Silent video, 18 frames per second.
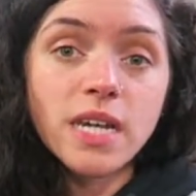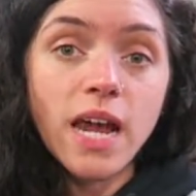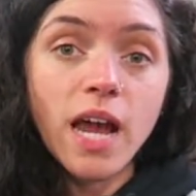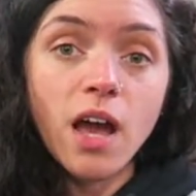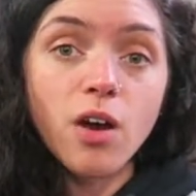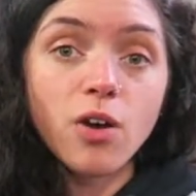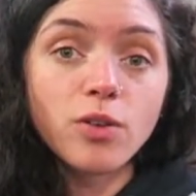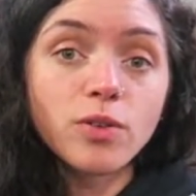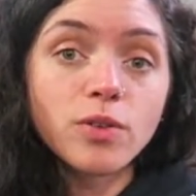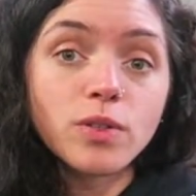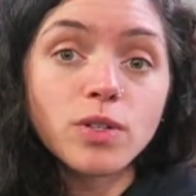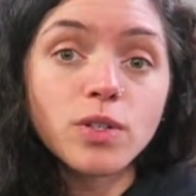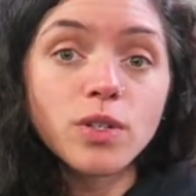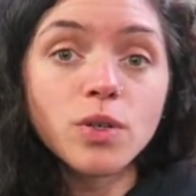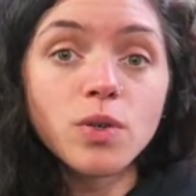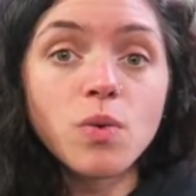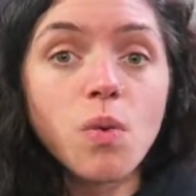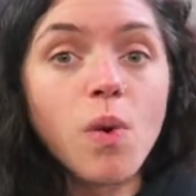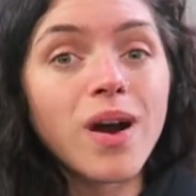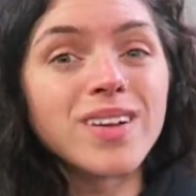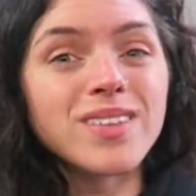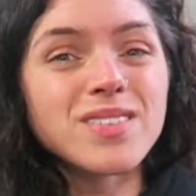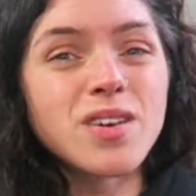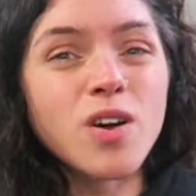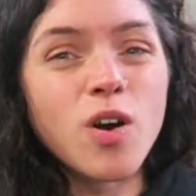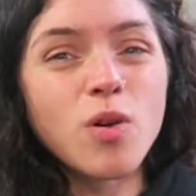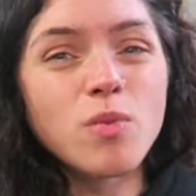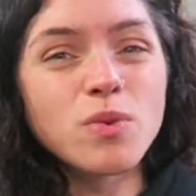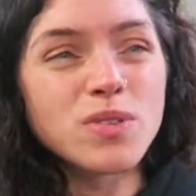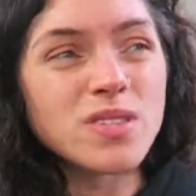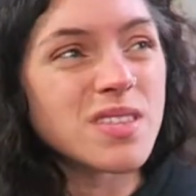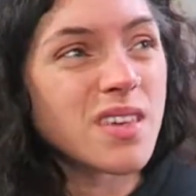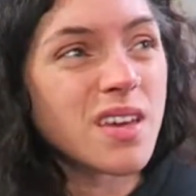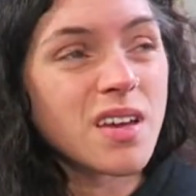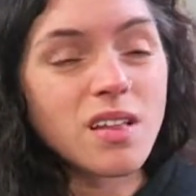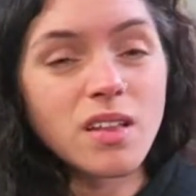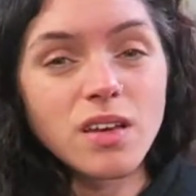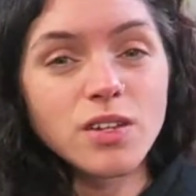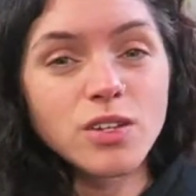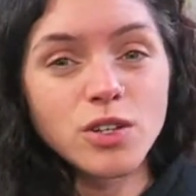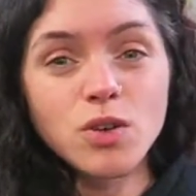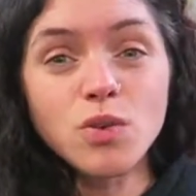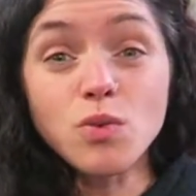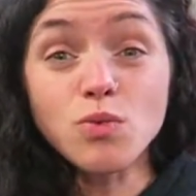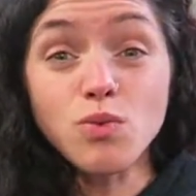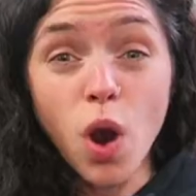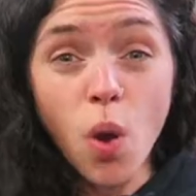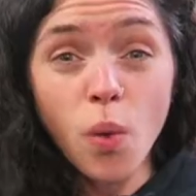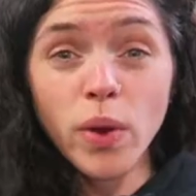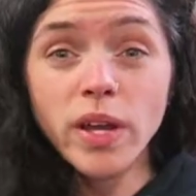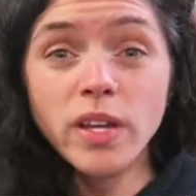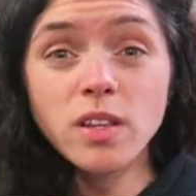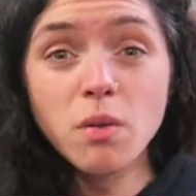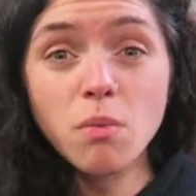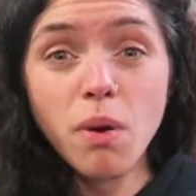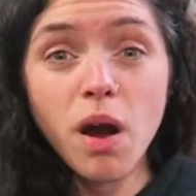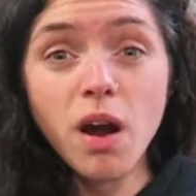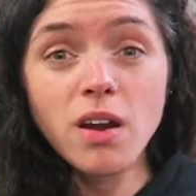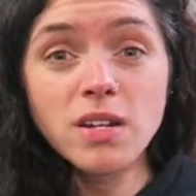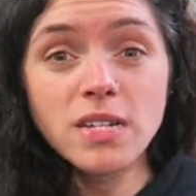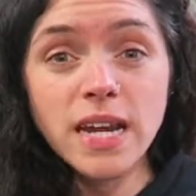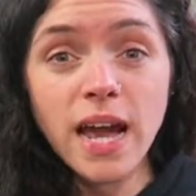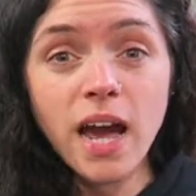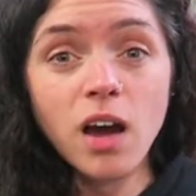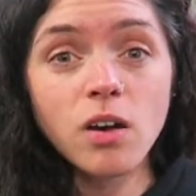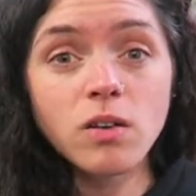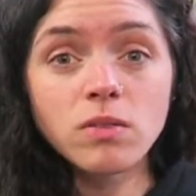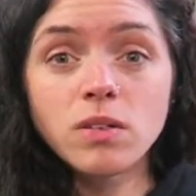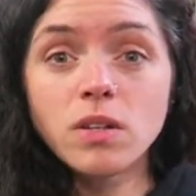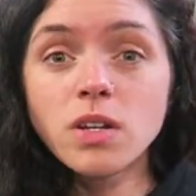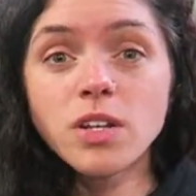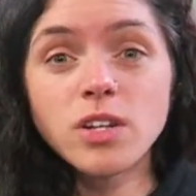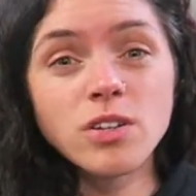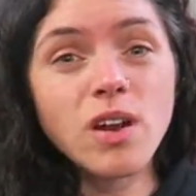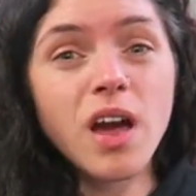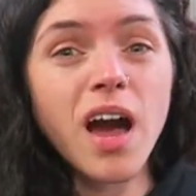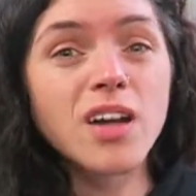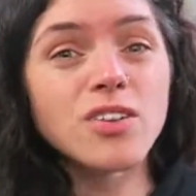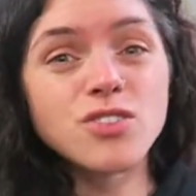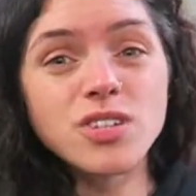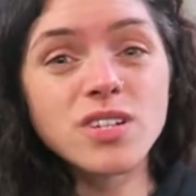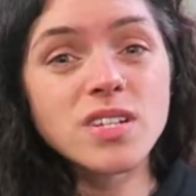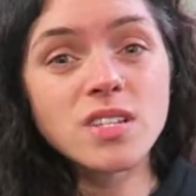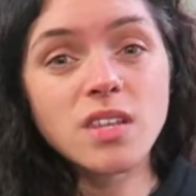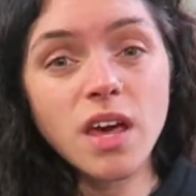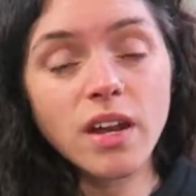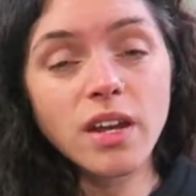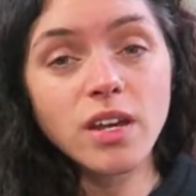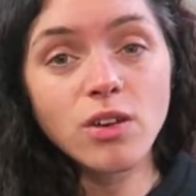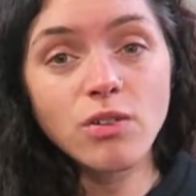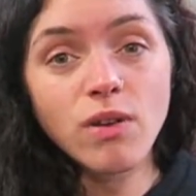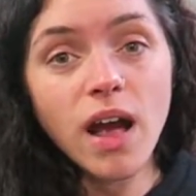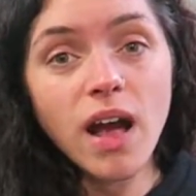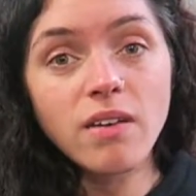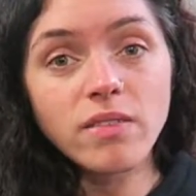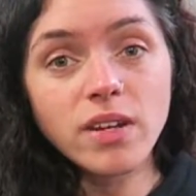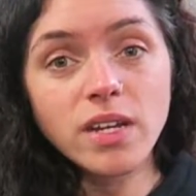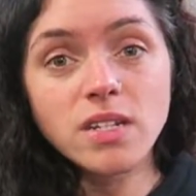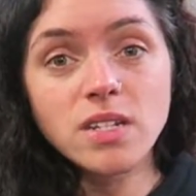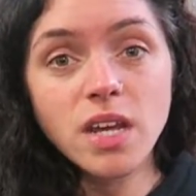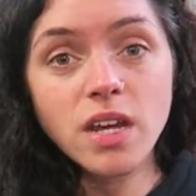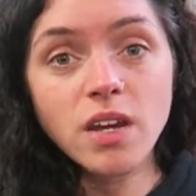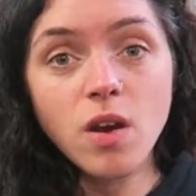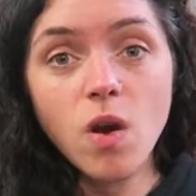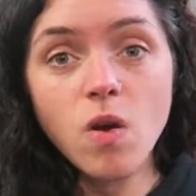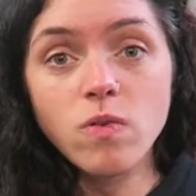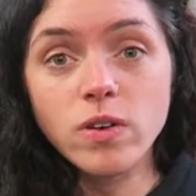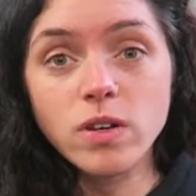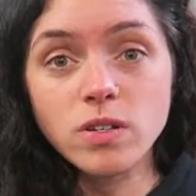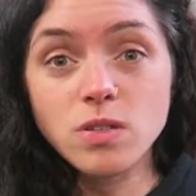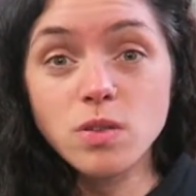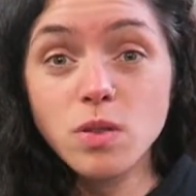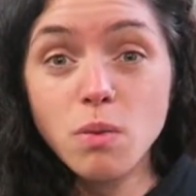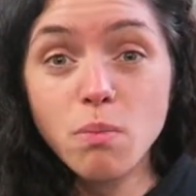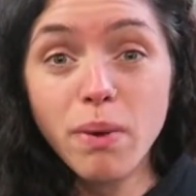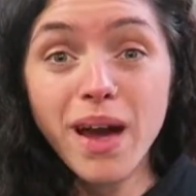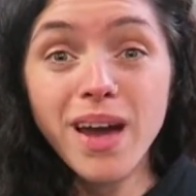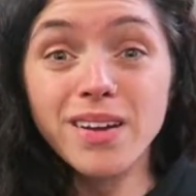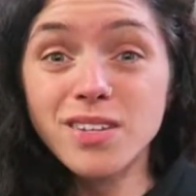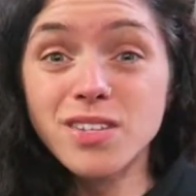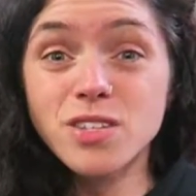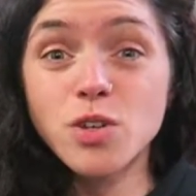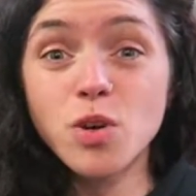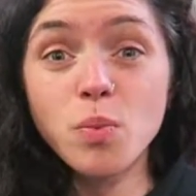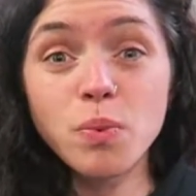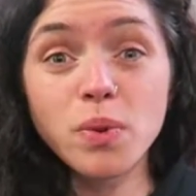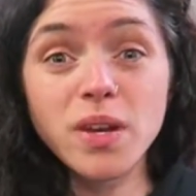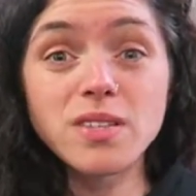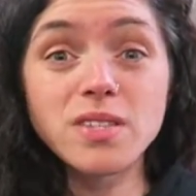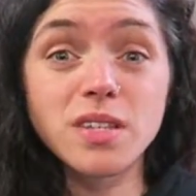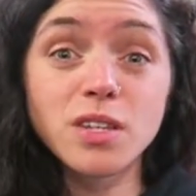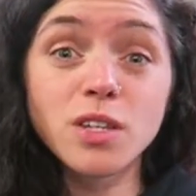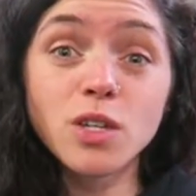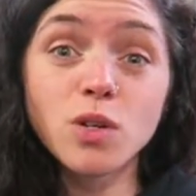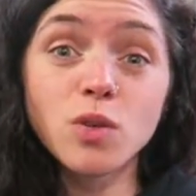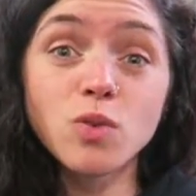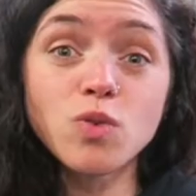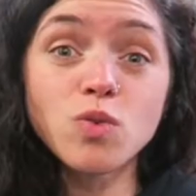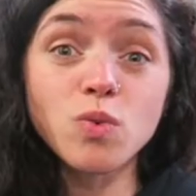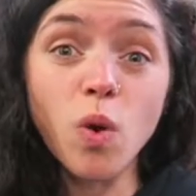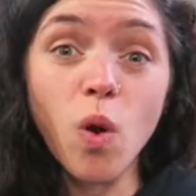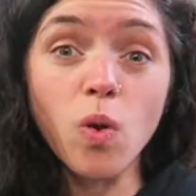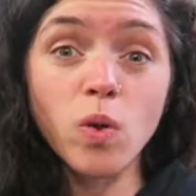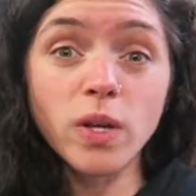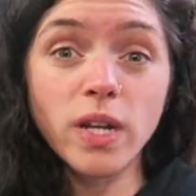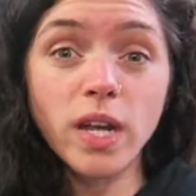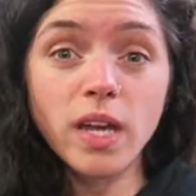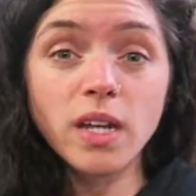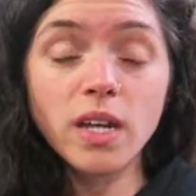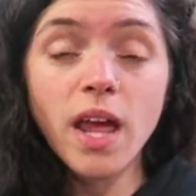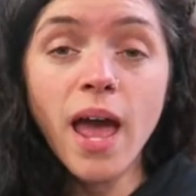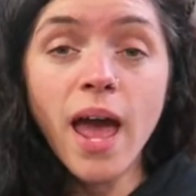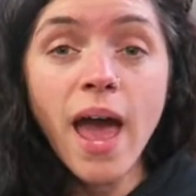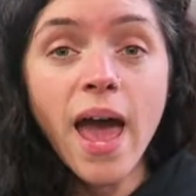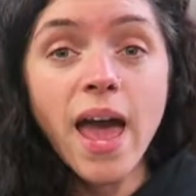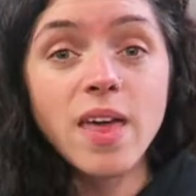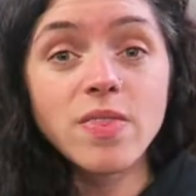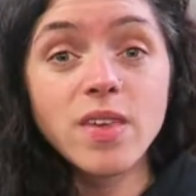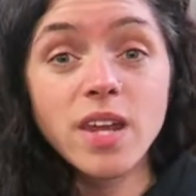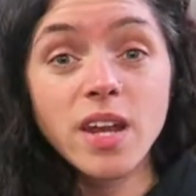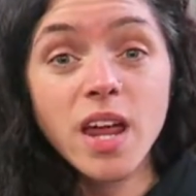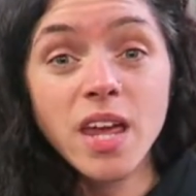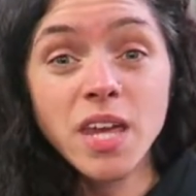down, you want to almost think like you're rowing the bar down. You're not just letting gravity take over. So the back still plays a huge role in it. And then